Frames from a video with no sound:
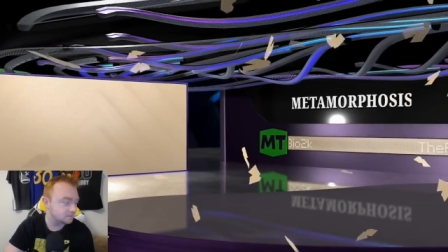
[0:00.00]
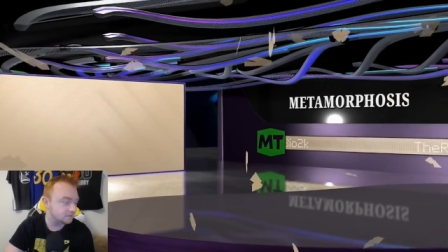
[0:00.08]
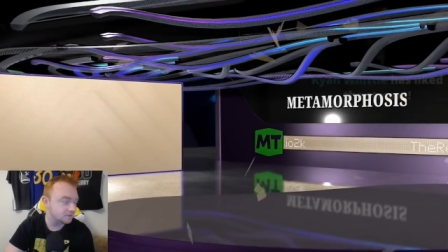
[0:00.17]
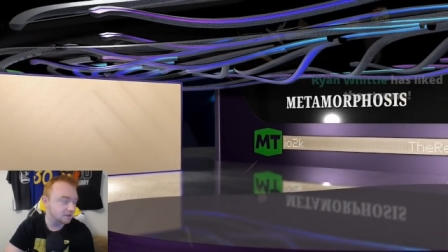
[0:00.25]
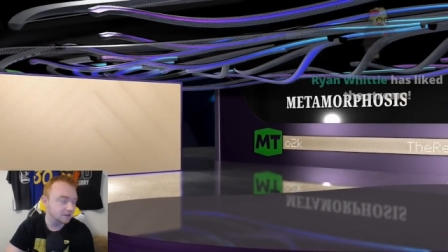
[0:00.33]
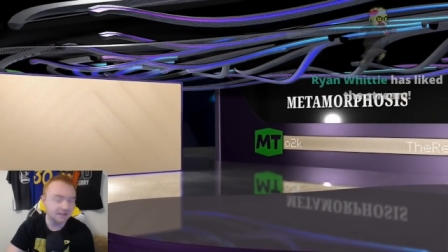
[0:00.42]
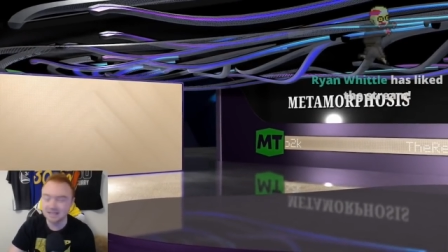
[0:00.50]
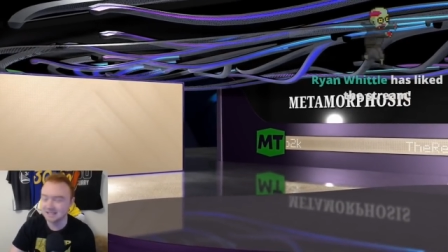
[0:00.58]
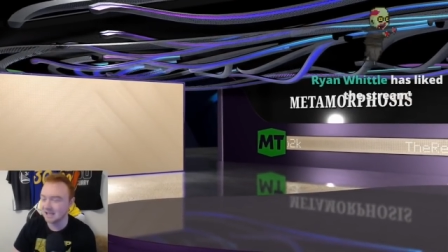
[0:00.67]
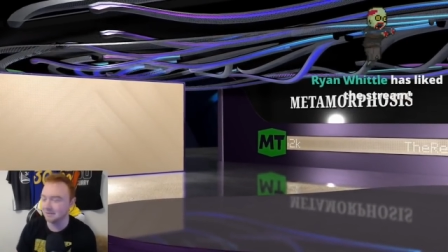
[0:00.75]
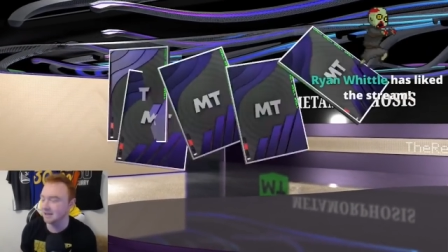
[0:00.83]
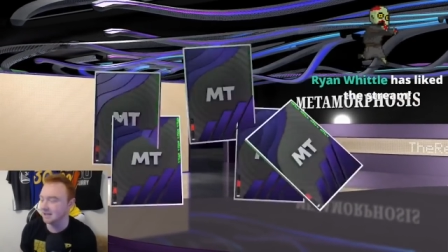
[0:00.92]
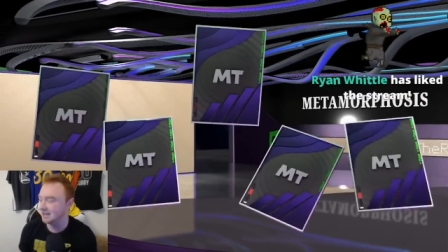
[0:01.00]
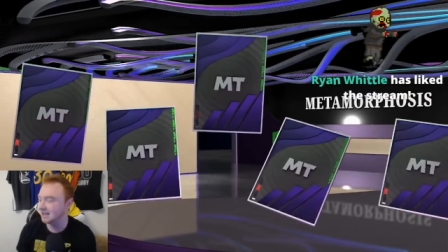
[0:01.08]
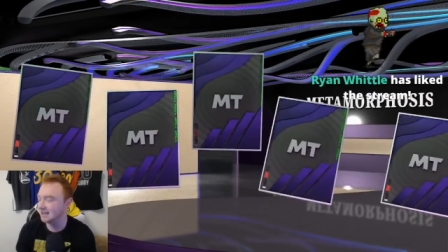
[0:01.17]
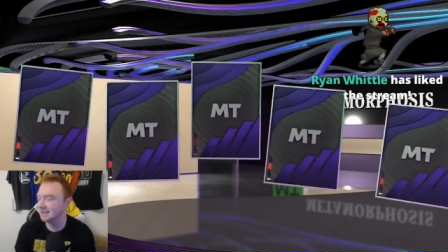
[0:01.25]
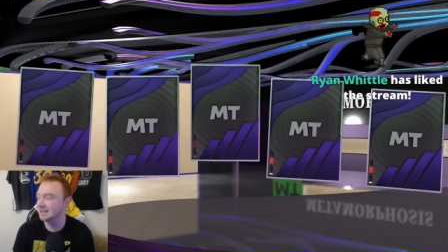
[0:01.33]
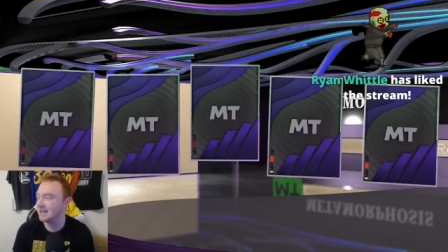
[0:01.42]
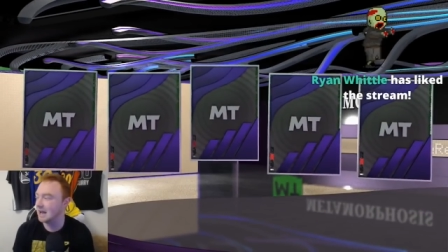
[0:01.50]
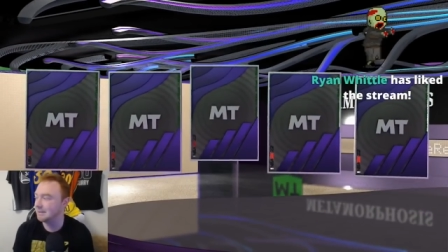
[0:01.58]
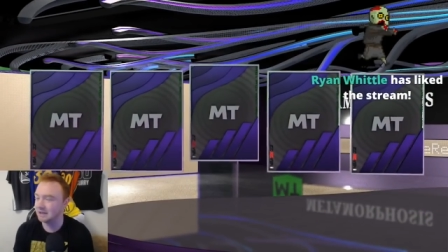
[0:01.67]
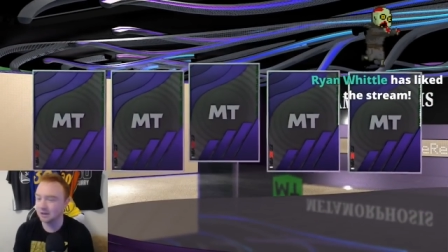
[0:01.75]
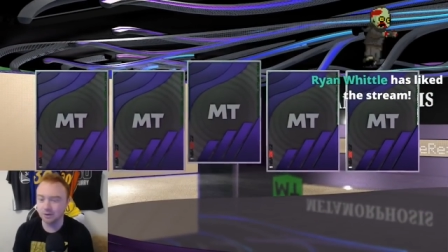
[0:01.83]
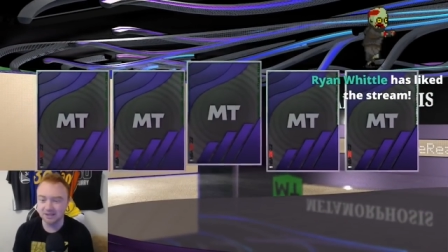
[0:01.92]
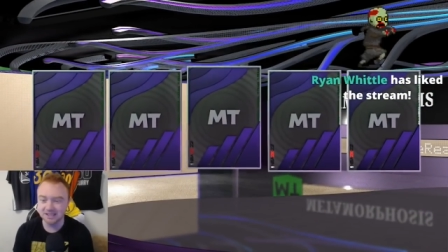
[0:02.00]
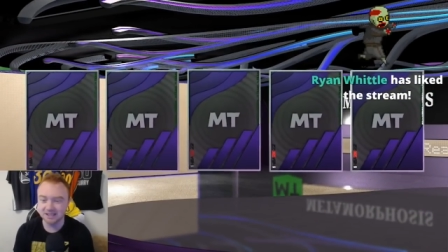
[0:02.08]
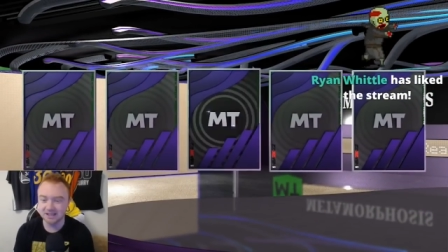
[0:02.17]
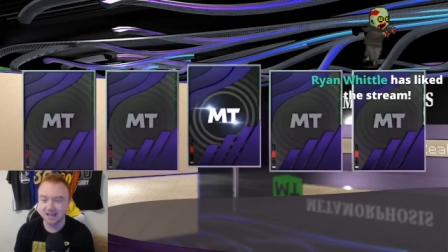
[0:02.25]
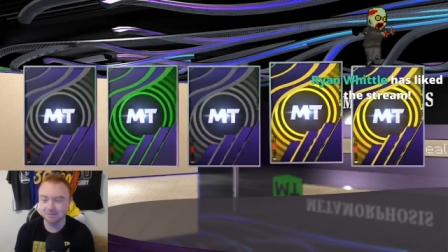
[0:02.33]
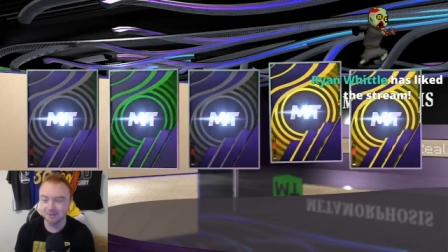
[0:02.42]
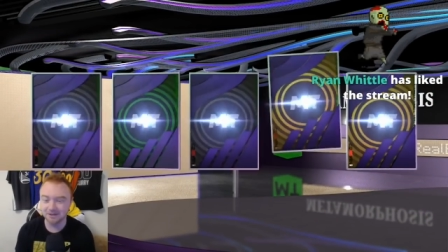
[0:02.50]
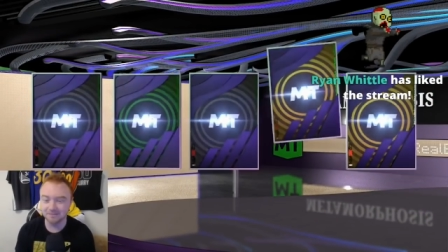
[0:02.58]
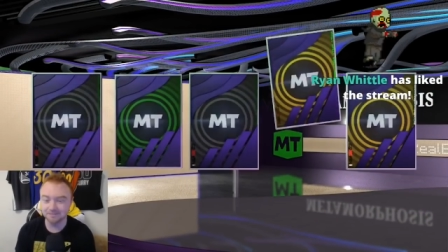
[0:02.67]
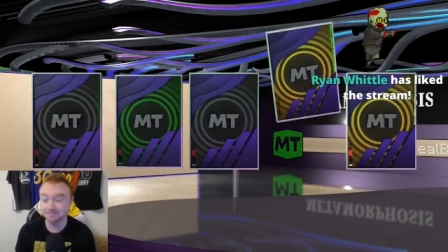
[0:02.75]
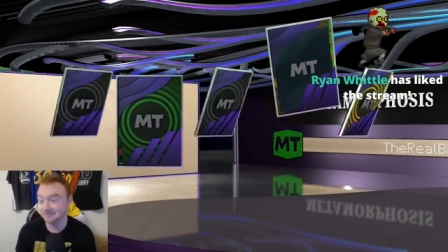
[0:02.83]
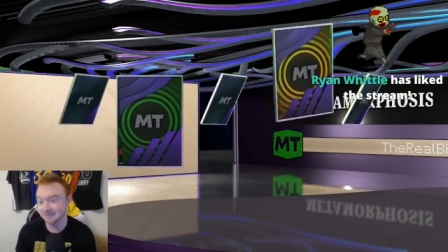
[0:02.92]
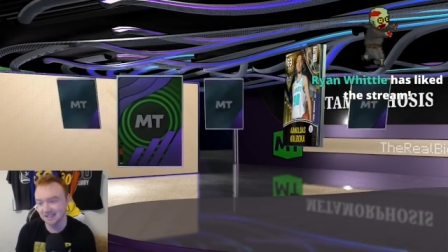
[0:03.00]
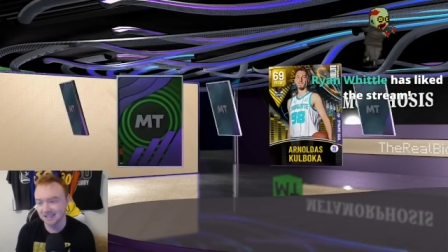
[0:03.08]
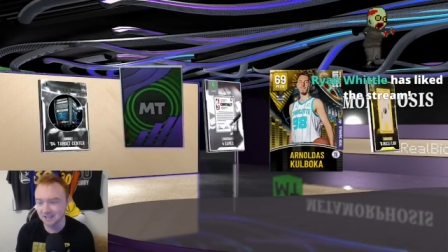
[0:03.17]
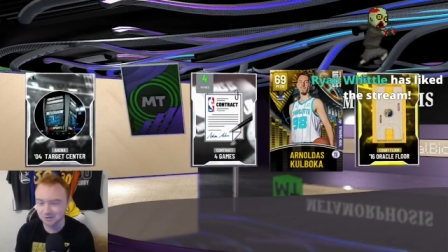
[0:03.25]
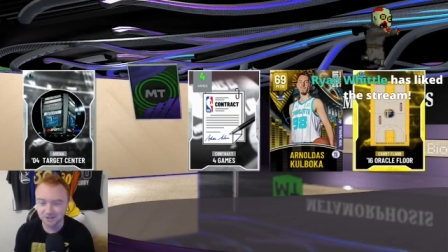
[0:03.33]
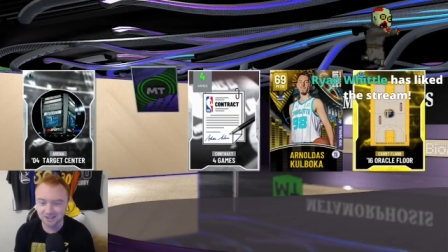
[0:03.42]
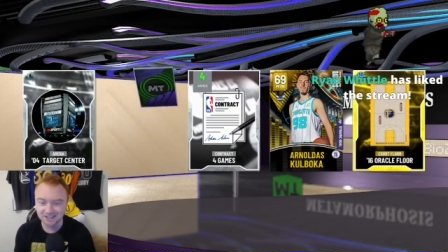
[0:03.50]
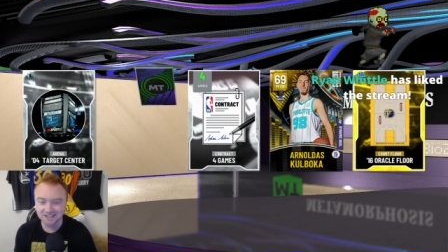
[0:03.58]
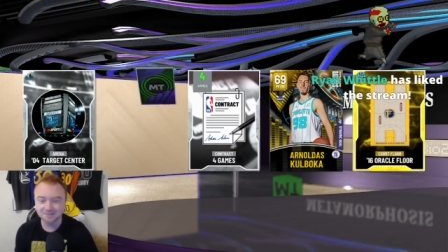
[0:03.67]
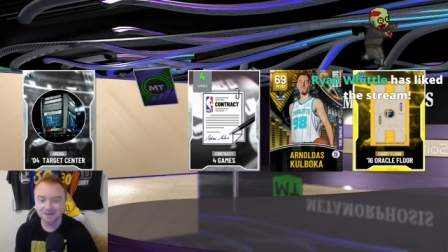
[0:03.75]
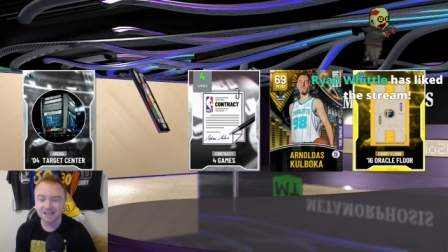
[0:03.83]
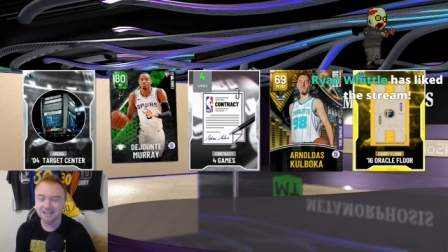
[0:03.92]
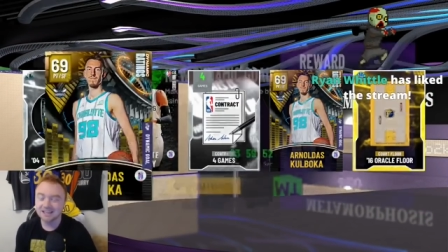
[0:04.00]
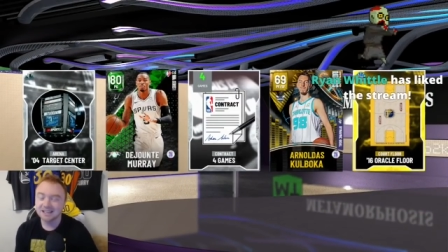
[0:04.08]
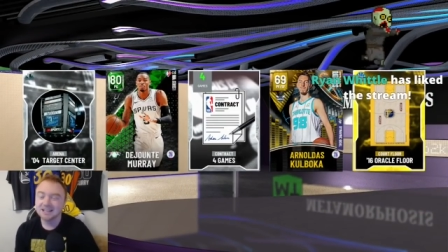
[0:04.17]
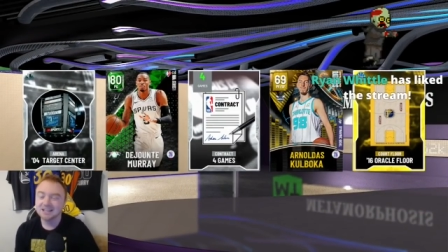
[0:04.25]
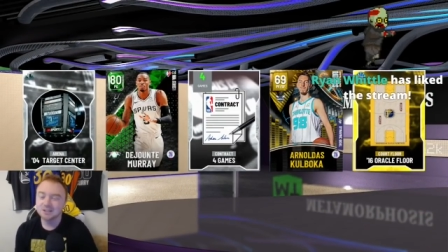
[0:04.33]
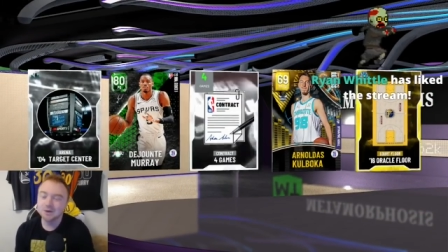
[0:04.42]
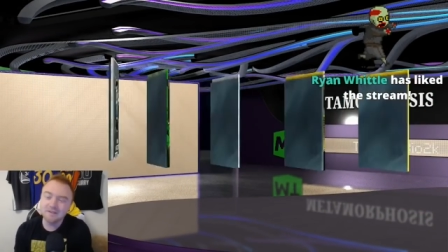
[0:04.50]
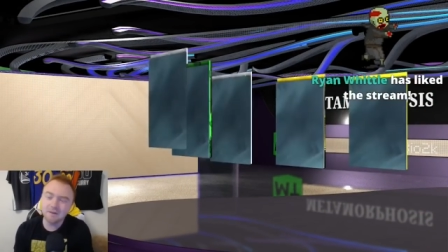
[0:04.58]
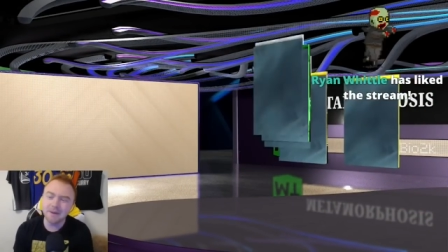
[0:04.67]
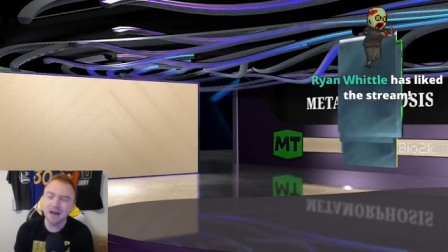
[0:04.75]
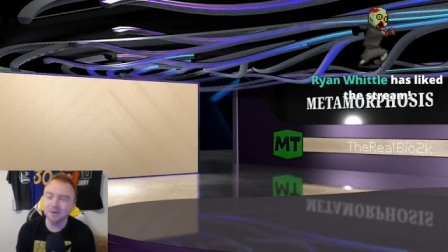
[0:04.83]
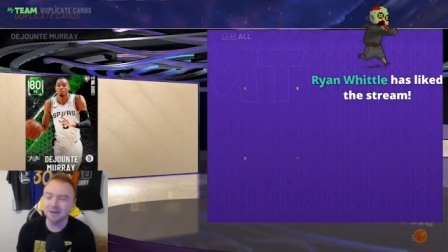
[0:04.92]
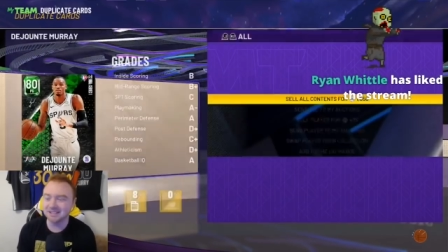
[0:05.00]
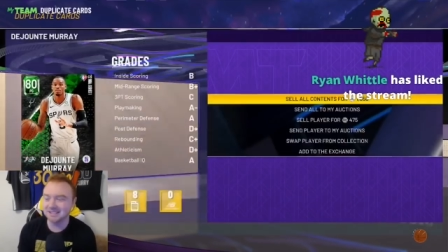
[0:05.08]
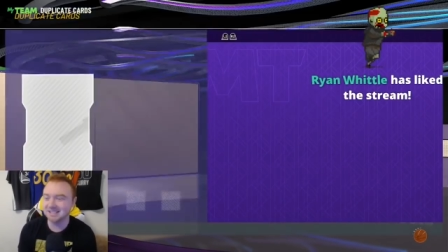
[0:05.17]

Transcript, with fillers: That is on me. Did not mean to quick sell that, but it is what it is, man. So we have about, what, six